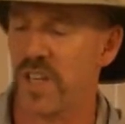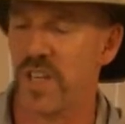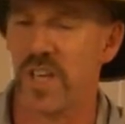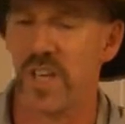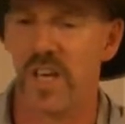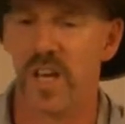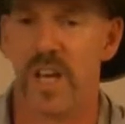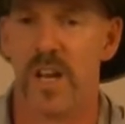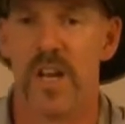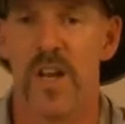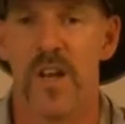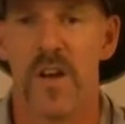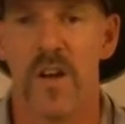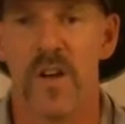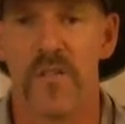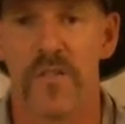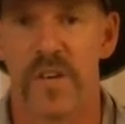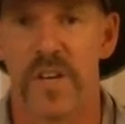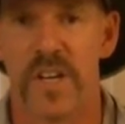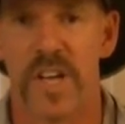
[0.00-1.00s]
kit
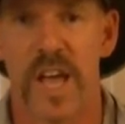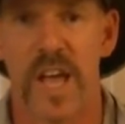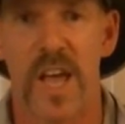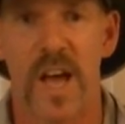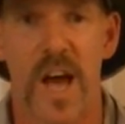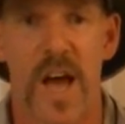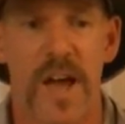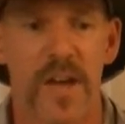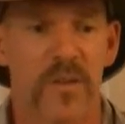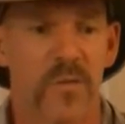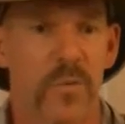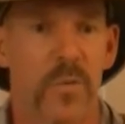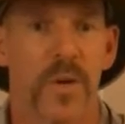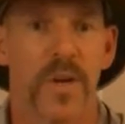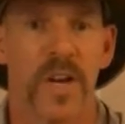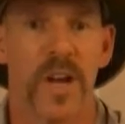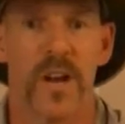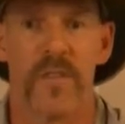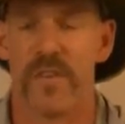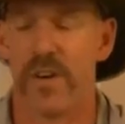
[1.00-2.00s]
for day hikes,
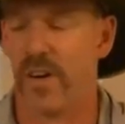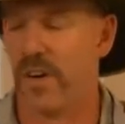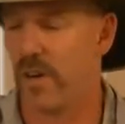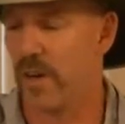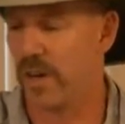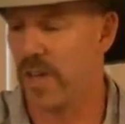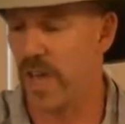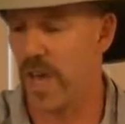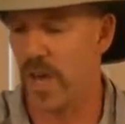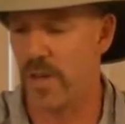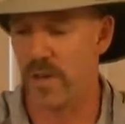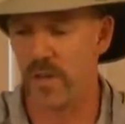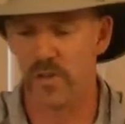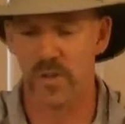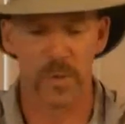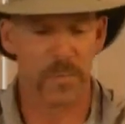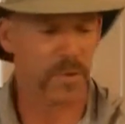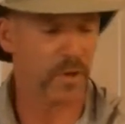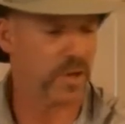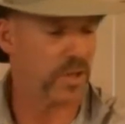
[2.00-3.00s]
whatever. Okay, they're
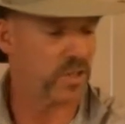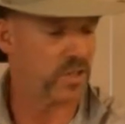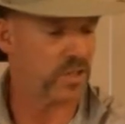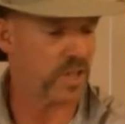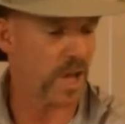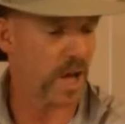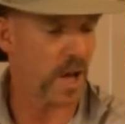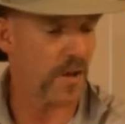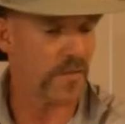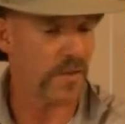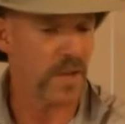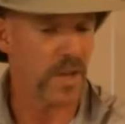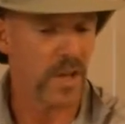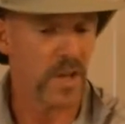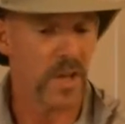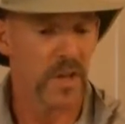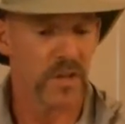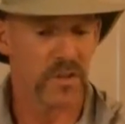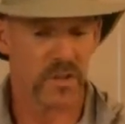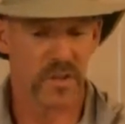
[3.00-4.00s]
super good stuff.
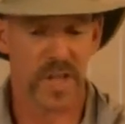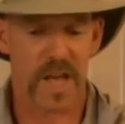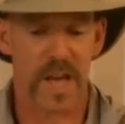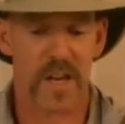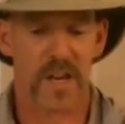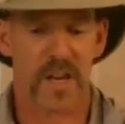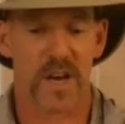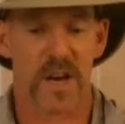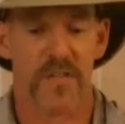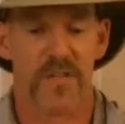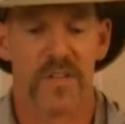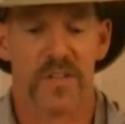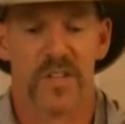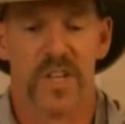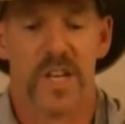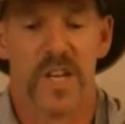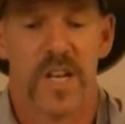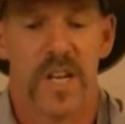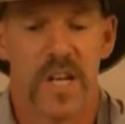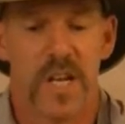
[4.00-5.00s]
So that covers
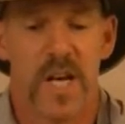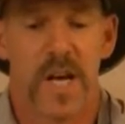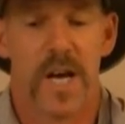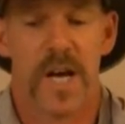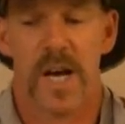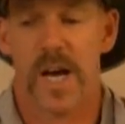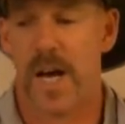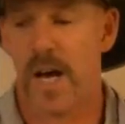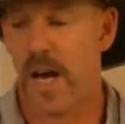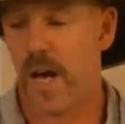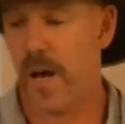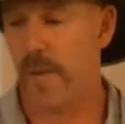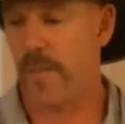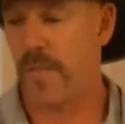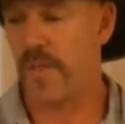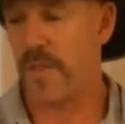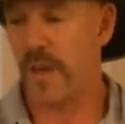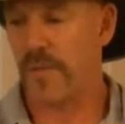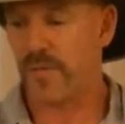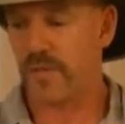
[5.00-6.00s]
it.
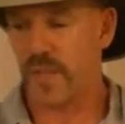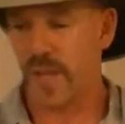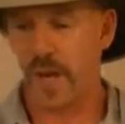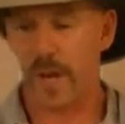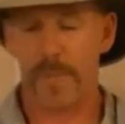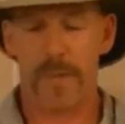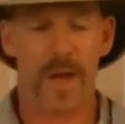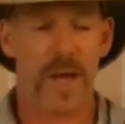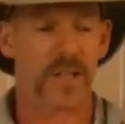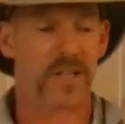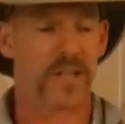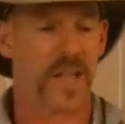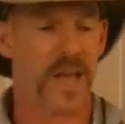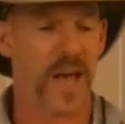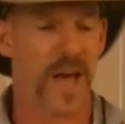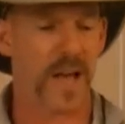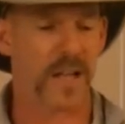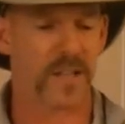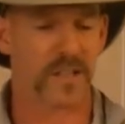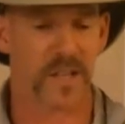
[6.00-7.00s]
Enough said about
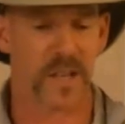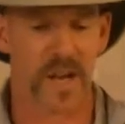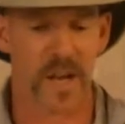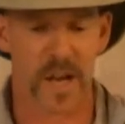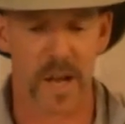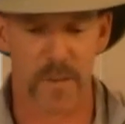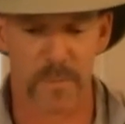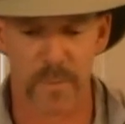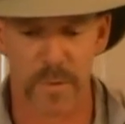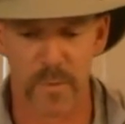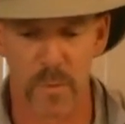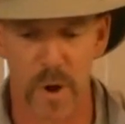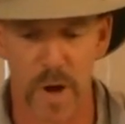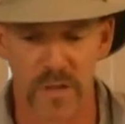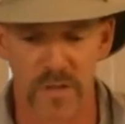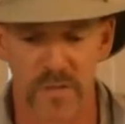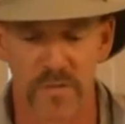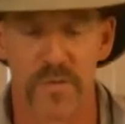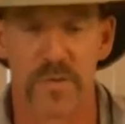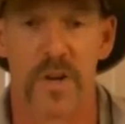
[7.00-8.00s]
that. Be
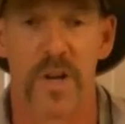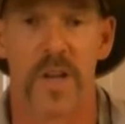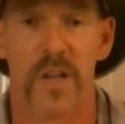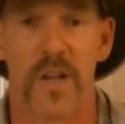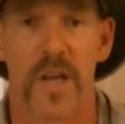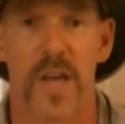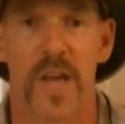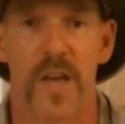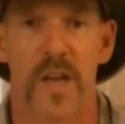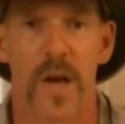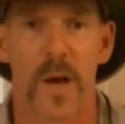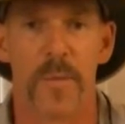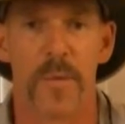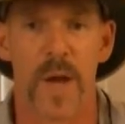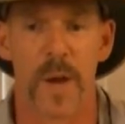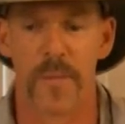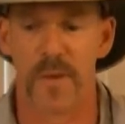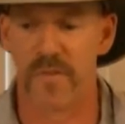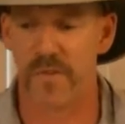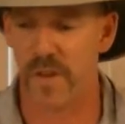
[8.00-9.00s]
watching for a
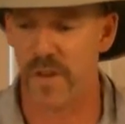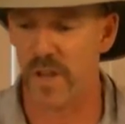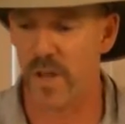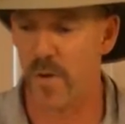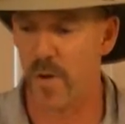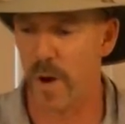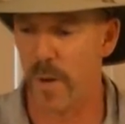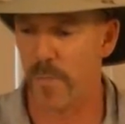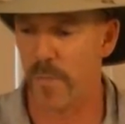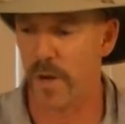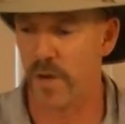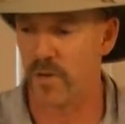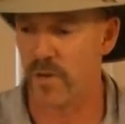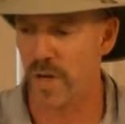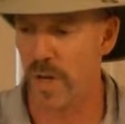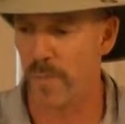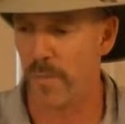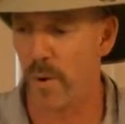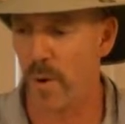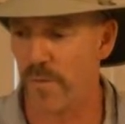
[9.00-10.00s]
upcoming video on my
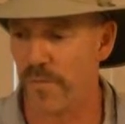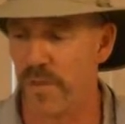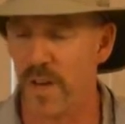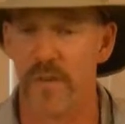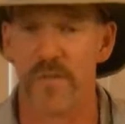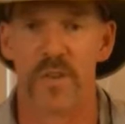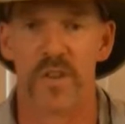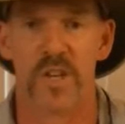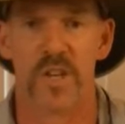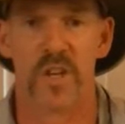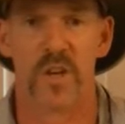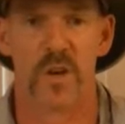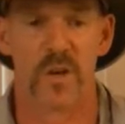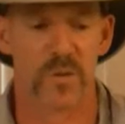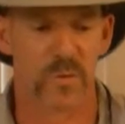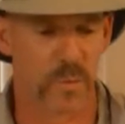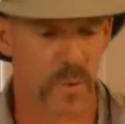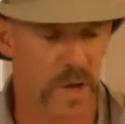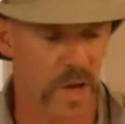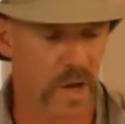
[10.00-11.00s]
trip. Hopefully everything
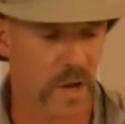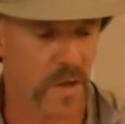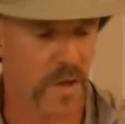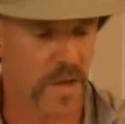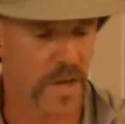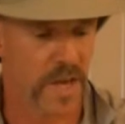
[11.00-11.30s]
goes well,